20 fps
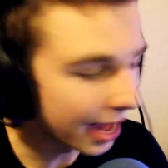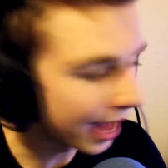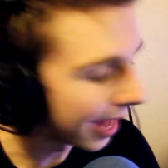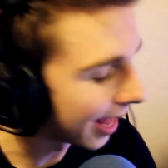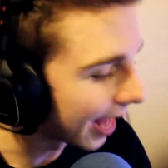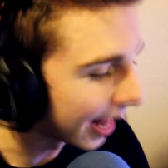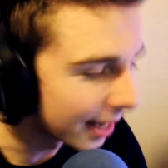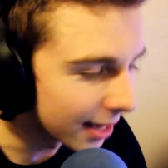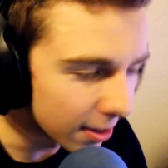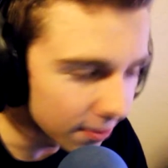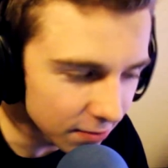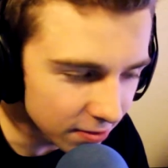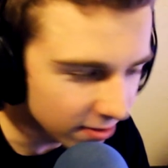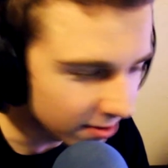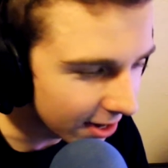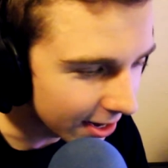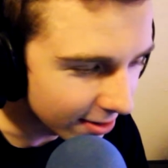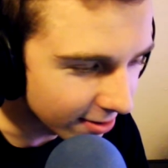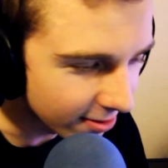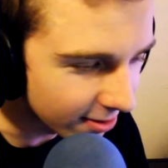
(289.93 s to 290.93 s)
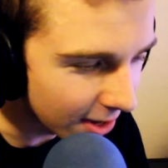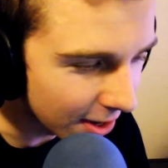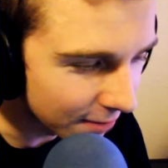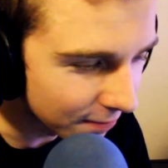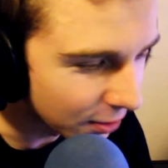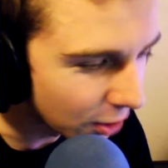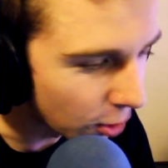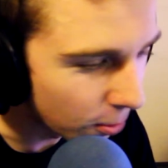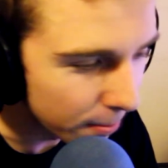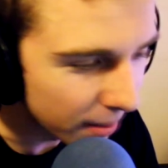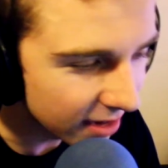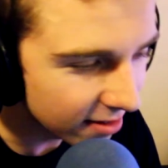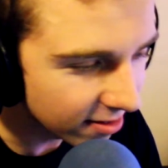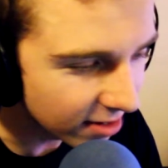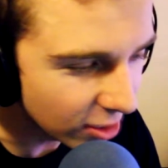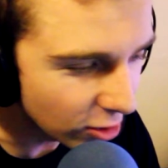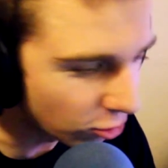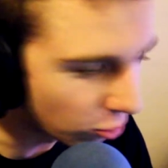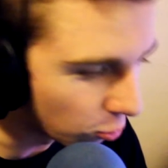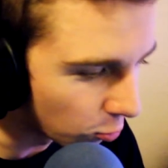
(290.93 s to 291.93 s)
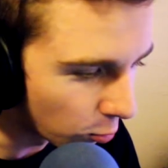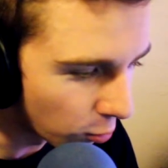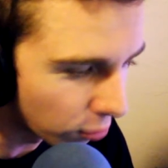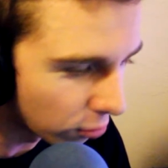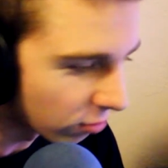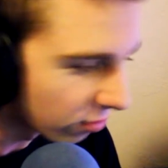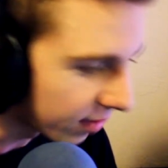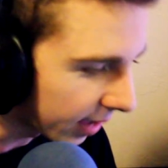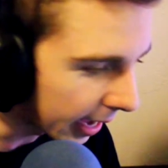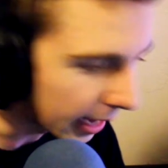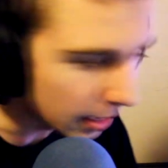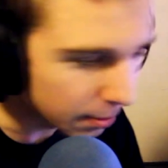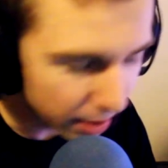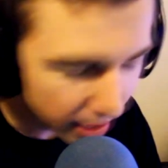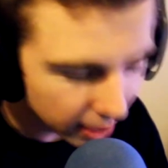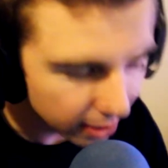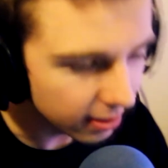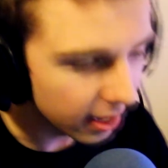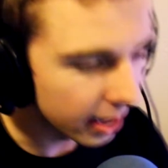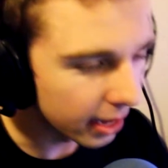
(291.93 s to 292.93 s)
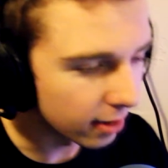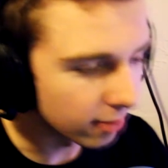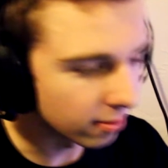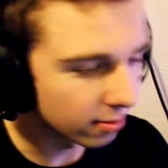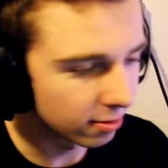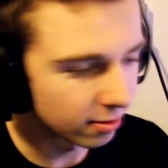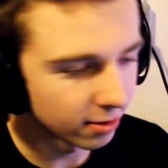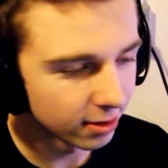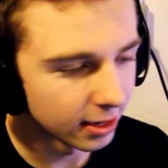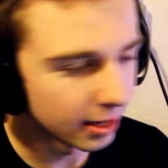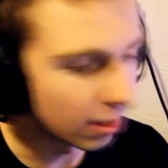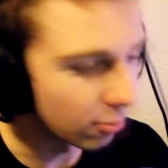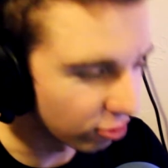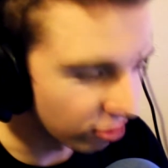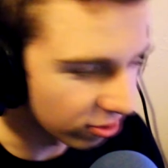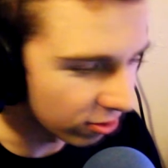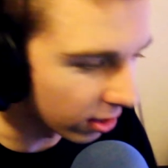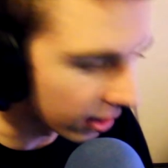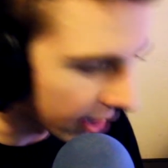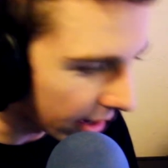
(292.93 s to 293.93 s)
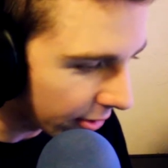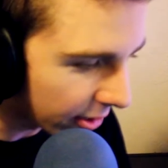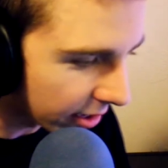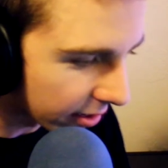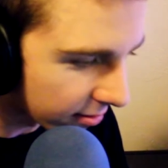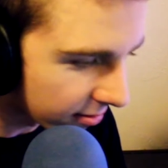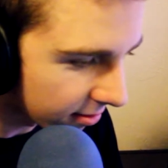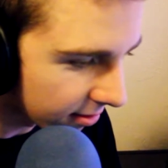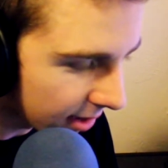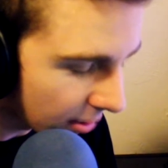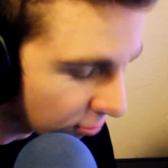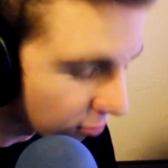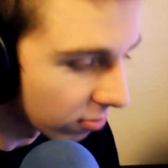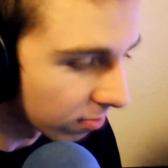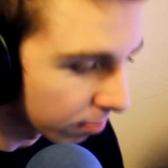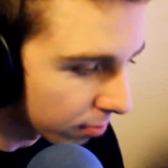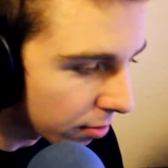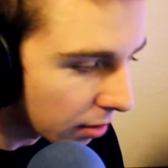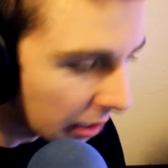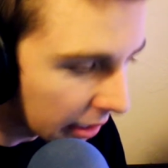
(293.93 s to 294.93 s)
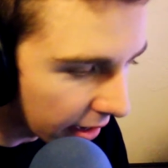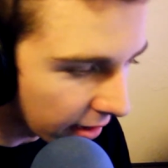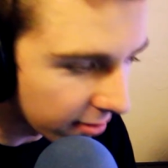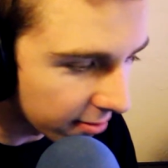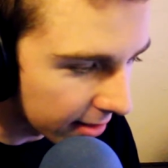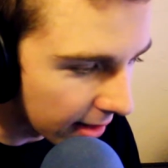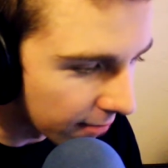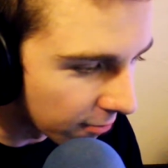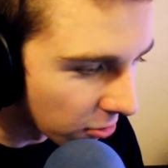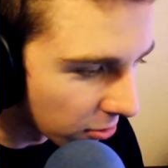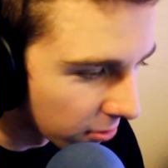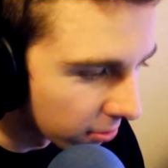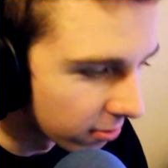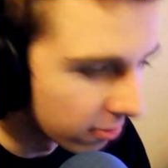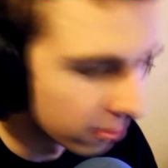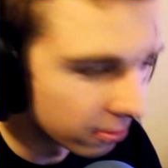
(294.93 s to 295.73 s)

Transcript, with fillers: I love this kind of stuff, you know, mixing two worlds, anime and dance, and that was just hilarious. That was pretty next level.